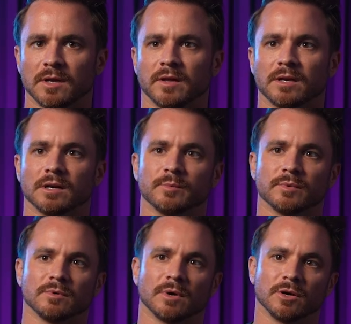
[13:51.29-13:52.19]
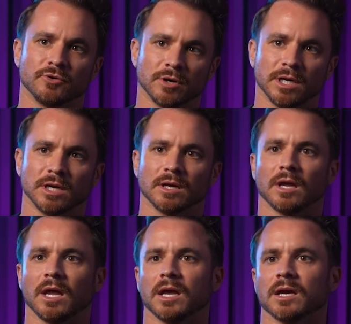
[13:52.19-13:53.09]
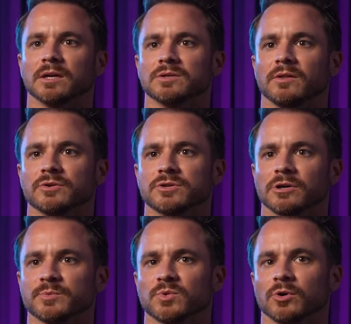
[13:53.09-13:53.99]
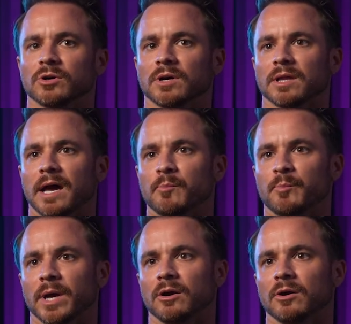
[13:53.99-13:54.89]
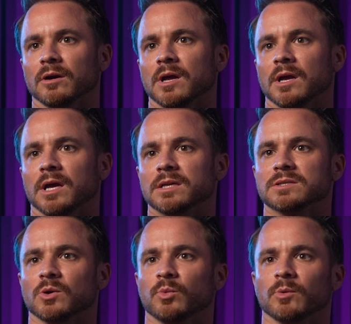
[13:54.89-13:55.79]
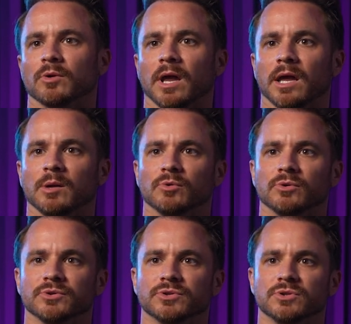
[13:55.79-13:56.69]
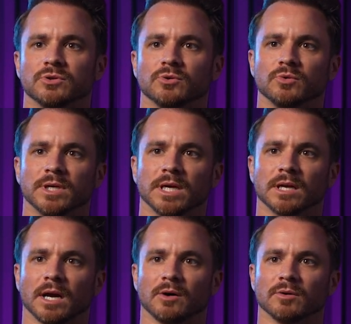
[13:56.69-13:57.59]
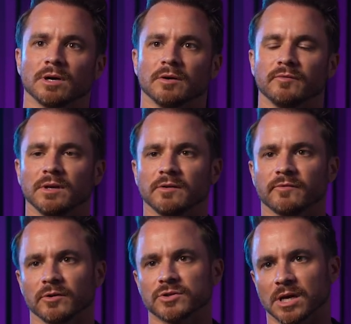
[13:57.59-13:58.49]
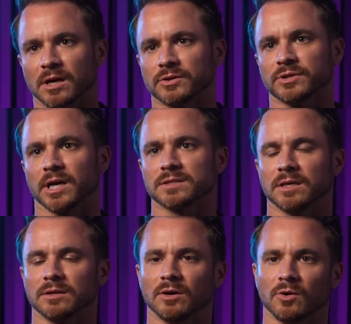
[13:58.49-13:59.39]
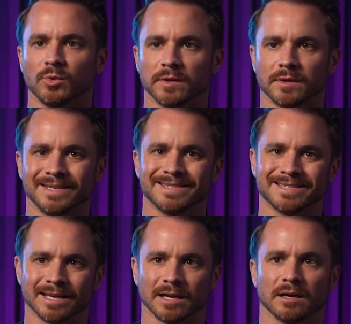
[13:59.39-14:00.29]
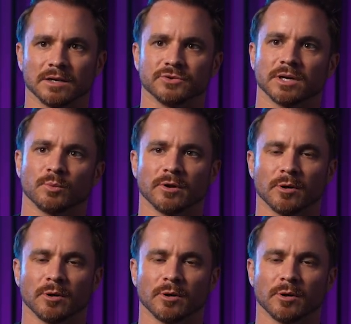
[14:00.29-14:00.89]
They ended up agreeing, and their terms were a lot better. And so we were able to get out of the first contract and go with the second contract with